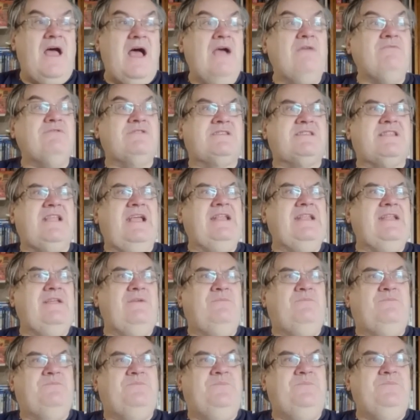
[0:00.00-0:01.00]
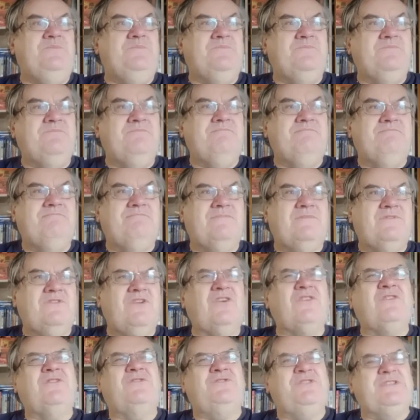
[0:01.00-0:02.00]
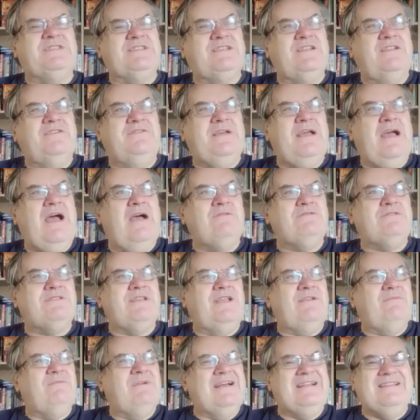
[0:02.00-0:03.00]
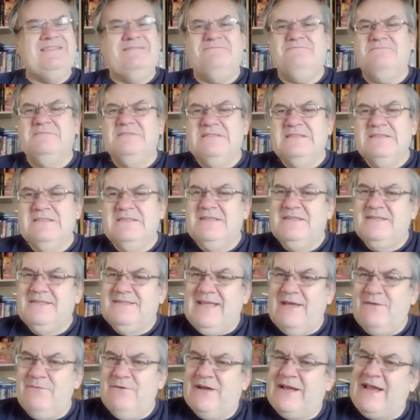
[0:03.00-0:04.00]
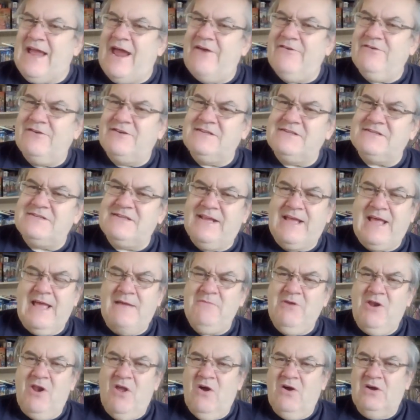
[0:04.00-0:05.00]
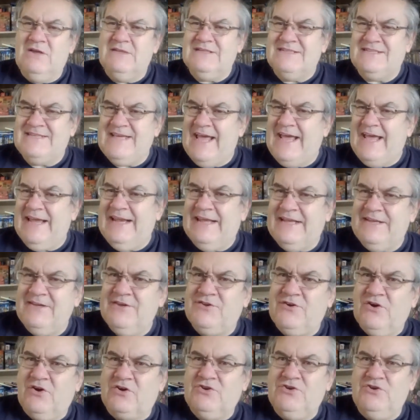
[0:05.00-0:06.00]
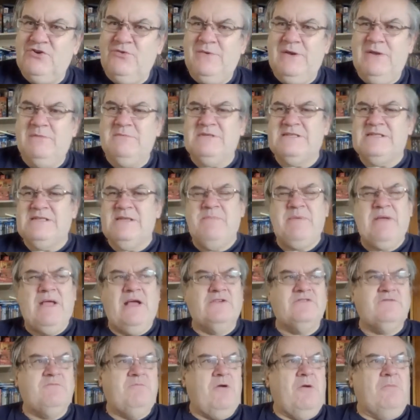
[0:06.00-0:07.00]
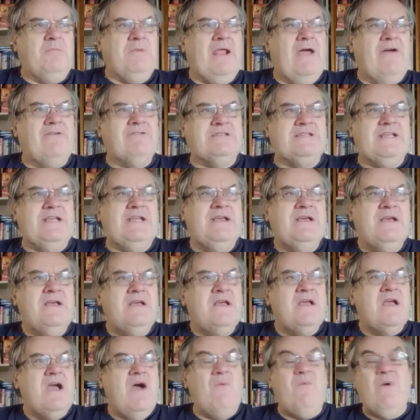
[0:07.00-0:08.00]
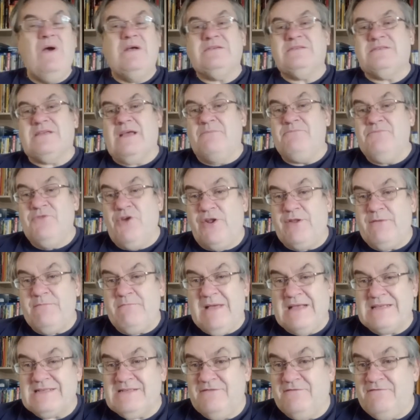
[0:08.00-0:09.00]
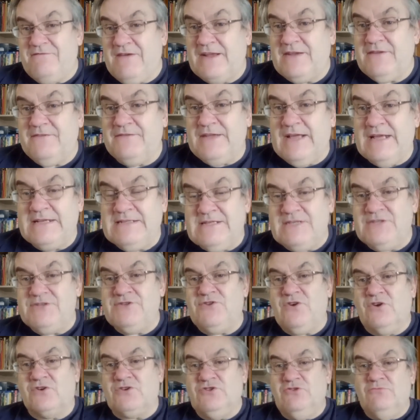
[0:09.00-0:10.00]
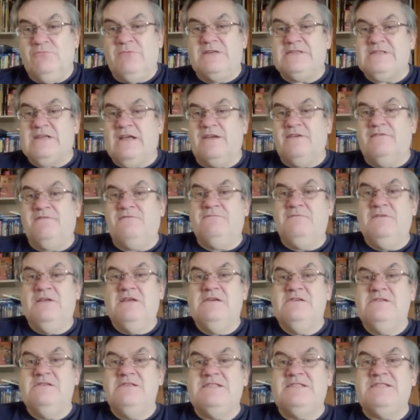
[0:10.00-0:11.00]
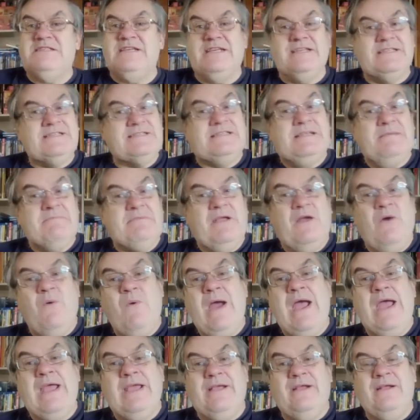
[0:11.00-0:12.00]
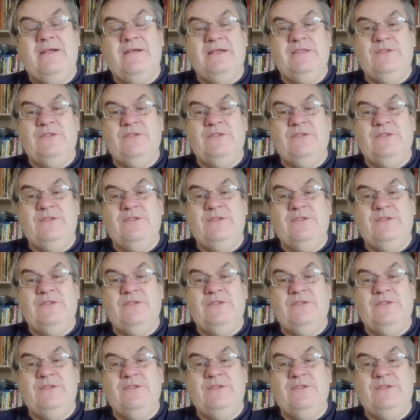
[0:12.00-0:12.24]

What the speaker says: I was slightly not critical of it. I was thinking, well, they were characters that came along at the tail end of Doctor Who when it was slipping out of popularity. And whilst I'm not a massive fan of the 80s and Doctor Who, because I could see it slipping away in